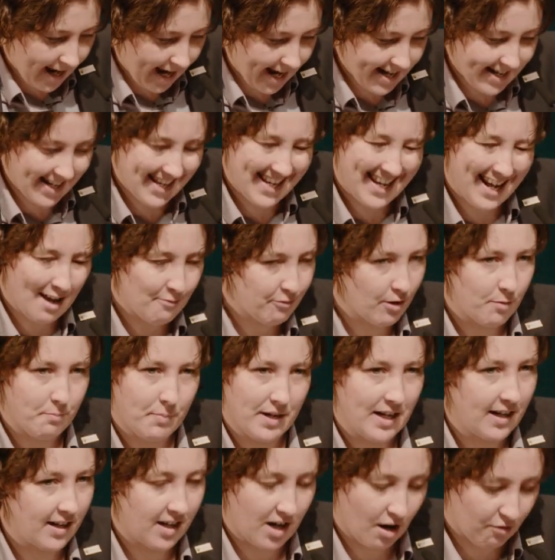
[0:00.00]
had never
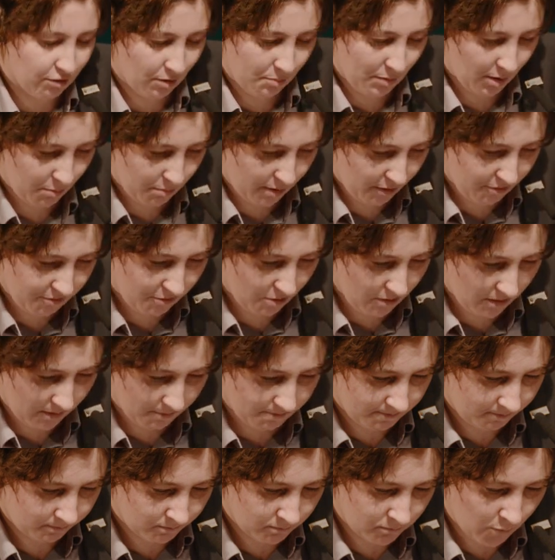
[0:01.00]
been in government before
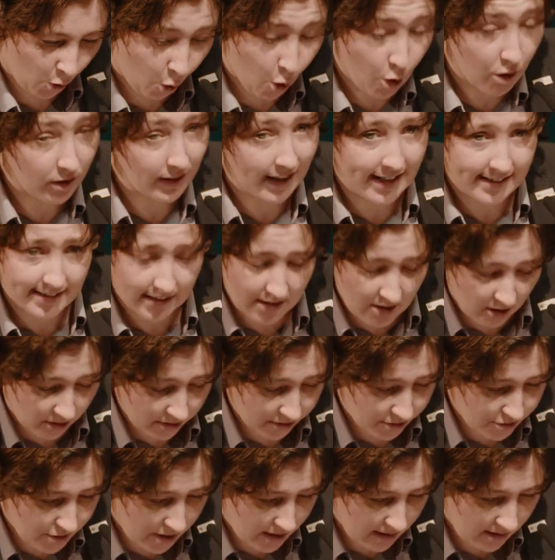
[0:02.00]
or led a
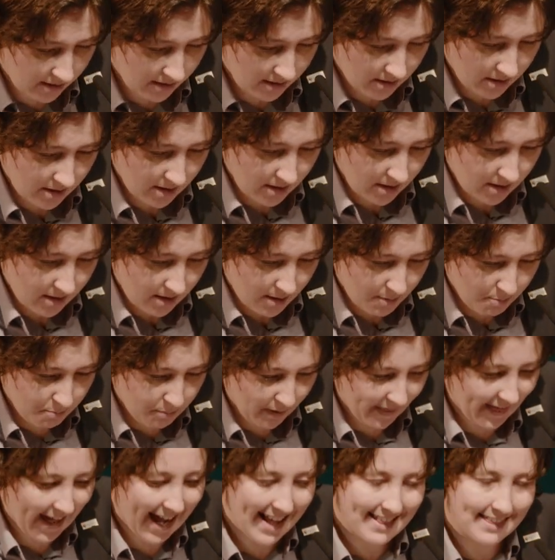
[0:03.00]
country,
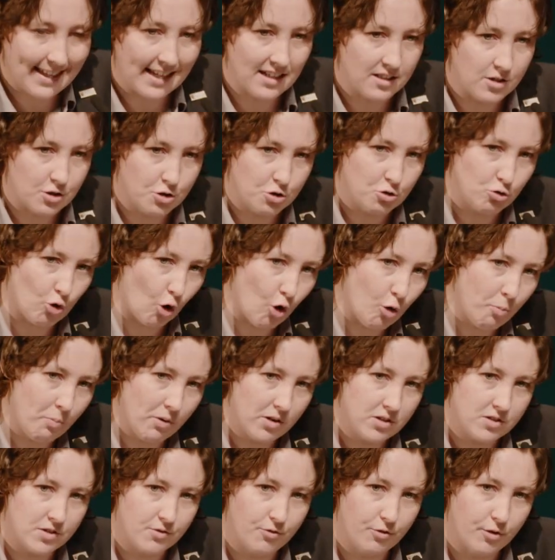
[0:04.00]
but that didn't stop
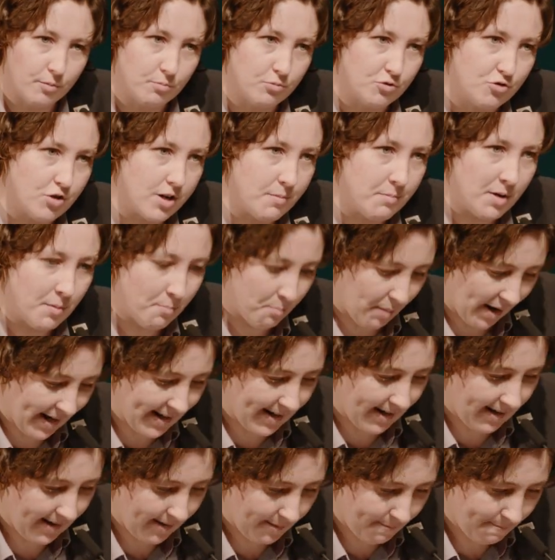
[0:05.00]
us from dreaming big.
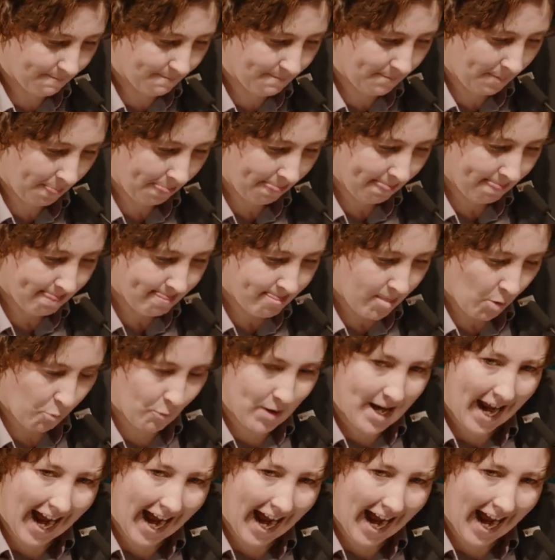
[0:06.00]
We